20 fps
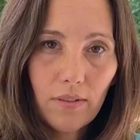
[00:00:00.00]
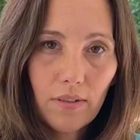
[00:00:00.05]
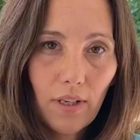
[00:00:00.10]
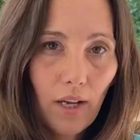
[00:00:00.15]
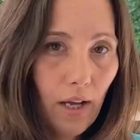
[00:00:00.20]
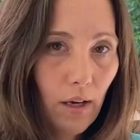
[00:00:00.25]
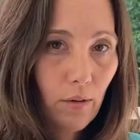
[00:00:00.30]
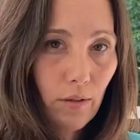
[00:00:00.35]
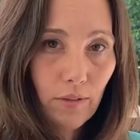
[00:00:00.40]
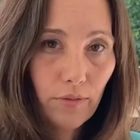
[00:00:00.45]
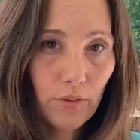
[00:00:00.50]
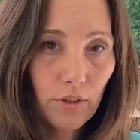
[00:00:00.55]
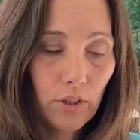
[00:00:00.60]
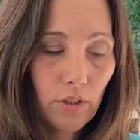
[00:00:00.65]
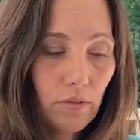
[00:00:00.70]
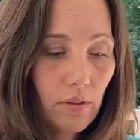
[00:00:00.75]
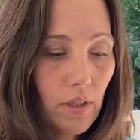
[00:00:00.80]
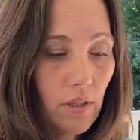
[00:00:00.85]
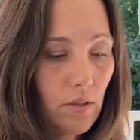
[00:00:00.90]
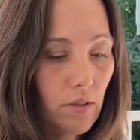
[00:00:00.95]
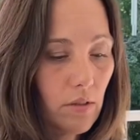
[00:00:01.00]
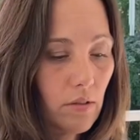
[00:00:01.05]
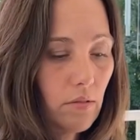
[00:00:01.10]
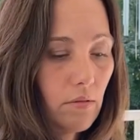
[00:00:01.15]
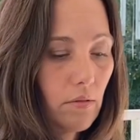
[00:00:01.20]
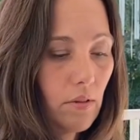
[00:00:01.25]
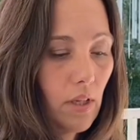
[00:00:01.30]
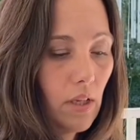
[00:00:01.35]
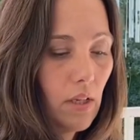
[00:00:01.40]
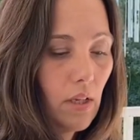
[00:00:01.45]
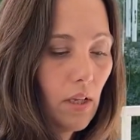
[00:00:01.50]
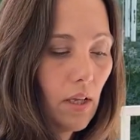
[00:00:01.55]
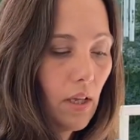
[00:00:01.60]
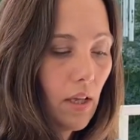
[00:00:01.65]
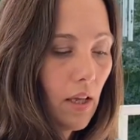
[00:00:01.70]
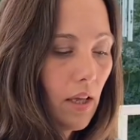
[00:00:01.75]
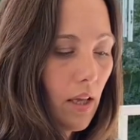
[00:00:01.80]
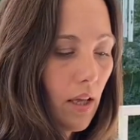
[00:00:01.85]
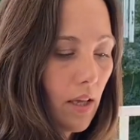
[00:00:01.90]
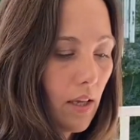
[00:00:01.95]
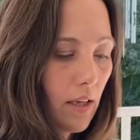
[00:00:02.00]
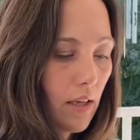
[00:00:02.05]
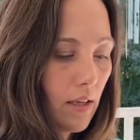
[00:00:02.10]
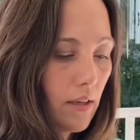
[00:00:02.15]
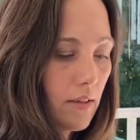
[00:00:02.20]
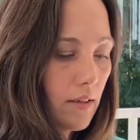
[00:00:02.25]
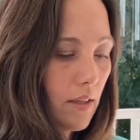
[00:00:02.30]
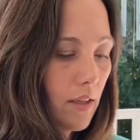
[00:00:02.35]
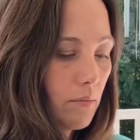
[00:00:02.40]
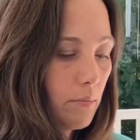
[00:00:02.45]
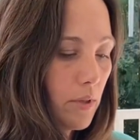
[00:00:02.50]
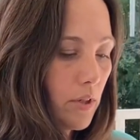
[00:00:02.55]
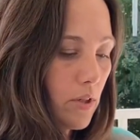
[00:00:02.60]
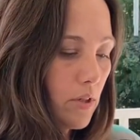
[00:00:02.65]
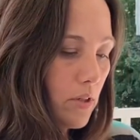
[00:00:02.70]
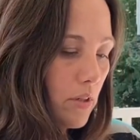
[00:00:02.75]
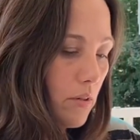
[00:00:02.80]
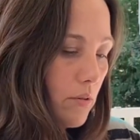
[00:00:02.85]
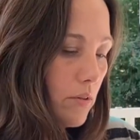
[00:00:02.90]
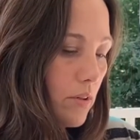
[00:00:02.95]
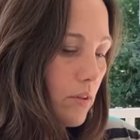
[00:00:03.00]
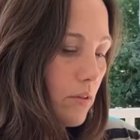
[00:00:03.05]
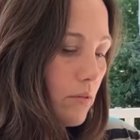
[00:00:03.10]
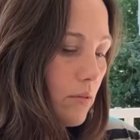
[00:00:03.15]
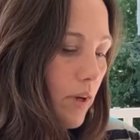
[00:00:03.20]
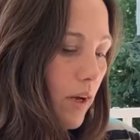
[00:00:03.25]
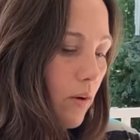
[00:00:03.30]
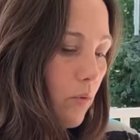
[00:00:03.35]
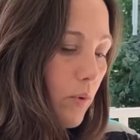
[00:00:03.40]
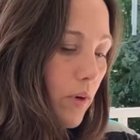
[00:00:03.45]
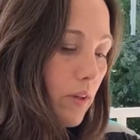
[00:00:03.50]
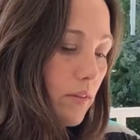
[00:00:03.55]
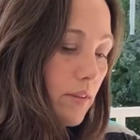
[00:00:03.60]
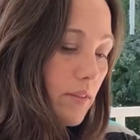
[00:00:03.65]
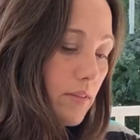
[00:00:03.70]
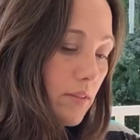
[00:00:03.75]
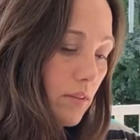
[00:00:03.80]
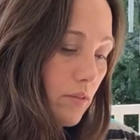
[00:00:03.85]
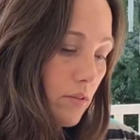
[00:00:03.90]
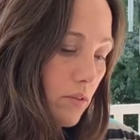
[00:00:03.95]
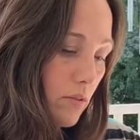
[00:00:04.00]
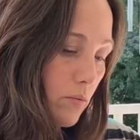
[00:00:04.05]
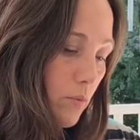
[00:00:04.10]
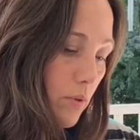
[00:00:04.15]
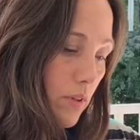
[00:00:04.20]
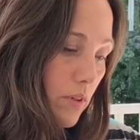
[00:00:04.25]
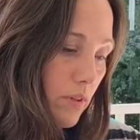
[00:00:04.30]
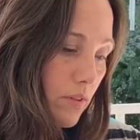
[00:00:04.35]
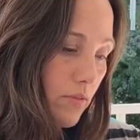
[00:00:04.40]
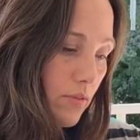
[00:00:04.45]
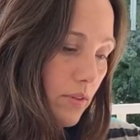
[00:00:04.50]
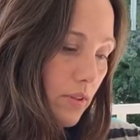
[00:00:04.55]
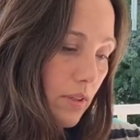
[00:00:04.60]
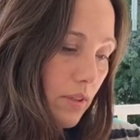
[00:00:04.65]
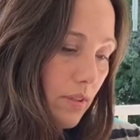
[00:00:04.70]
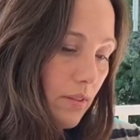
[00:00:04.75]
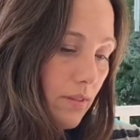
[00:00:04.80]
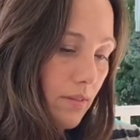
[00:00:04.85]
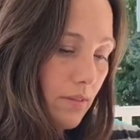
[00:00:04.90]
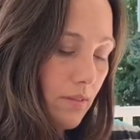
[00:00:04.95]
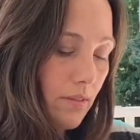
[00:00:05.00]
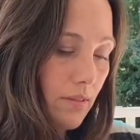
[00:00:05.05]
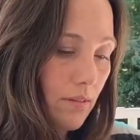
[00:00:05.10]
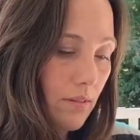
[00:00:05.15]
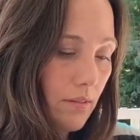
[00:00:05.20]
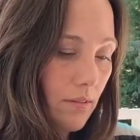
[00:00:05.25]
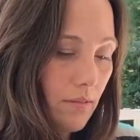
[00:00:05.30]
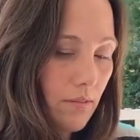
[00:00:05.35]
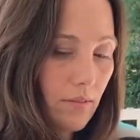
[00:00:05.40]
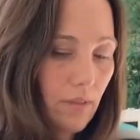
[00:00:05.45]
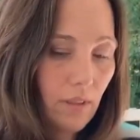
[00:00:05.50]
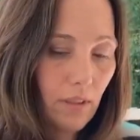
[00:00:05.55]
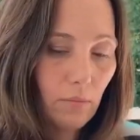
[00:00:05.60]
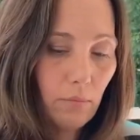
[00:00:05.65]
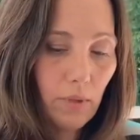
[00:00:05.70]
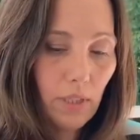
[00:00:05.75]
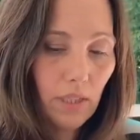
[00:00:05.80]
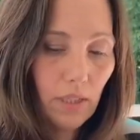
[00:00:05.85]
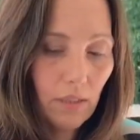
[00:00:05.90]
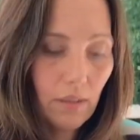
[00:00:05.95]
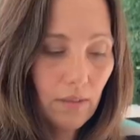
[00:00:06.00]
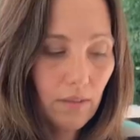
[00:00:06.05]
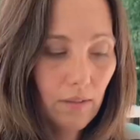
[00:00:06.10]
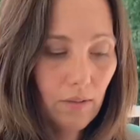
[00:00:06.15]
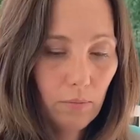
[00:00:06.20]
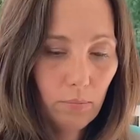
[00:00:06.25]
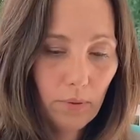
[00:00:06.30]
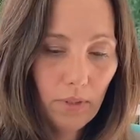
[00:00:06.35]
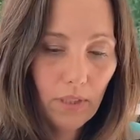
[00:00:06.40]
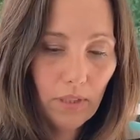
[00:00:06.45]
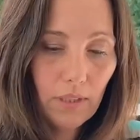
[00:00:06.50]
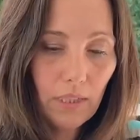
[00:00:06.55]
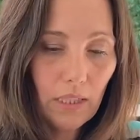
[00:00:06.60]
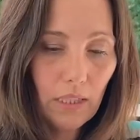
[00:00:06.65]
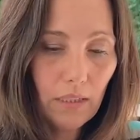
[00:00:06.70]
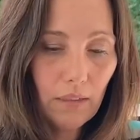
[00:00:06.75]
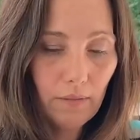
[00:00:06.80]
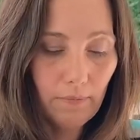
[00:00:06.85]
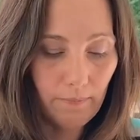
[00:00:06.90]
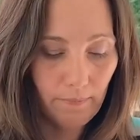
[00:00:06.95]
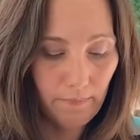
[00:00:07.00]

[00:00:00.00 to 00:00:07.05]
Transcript: it however you need to. And let me show you how well the sensor works for this. So let me get this plugged in.